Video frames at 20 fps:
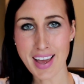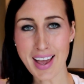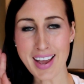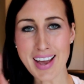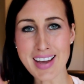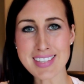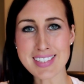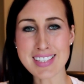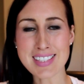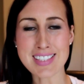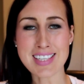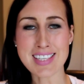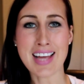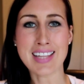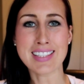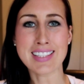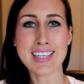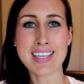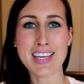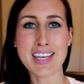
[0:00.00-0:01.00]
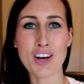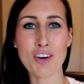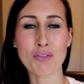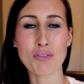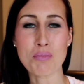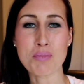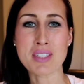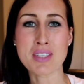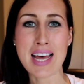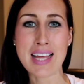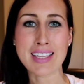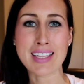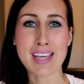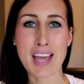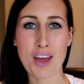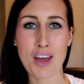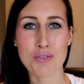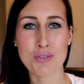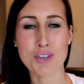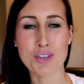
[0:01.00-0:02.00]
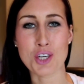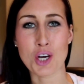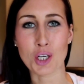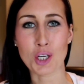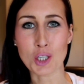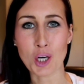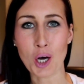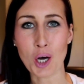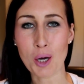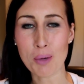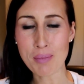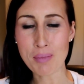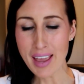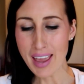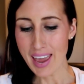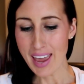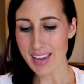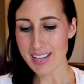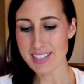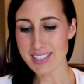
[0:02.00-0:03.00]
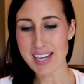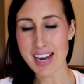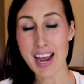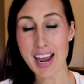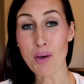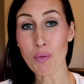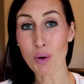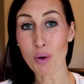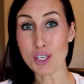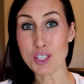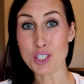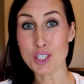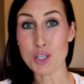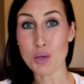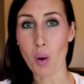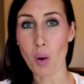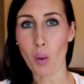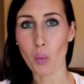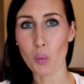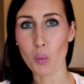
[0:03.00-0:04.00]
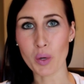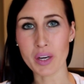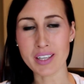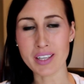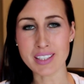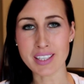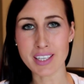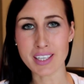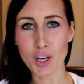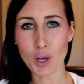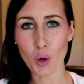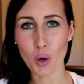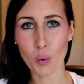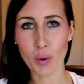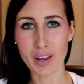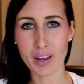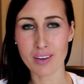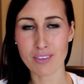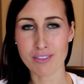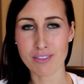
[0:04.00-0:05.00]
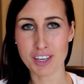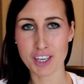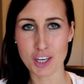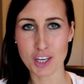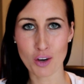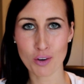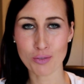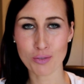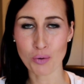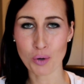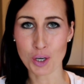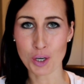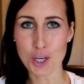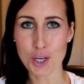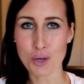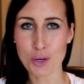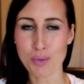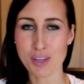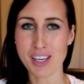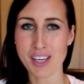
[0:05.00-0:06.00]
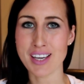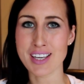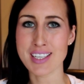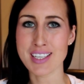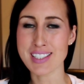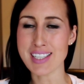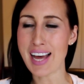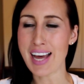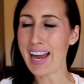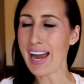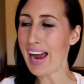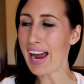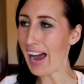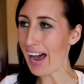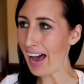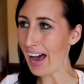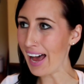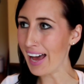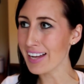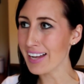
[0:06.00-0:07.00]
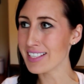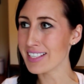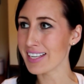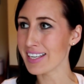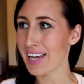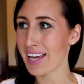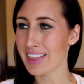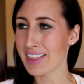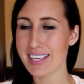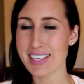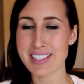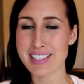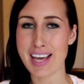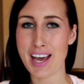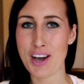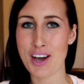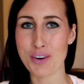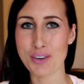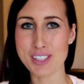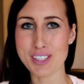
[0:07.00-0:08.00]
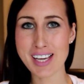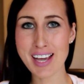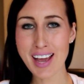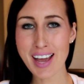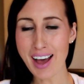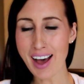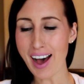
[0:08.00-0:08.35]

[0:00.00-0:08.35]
Hi guys, it's Sally here from sallycatherine.com, and today I wanted to do a really quick video for you because I had to get this out.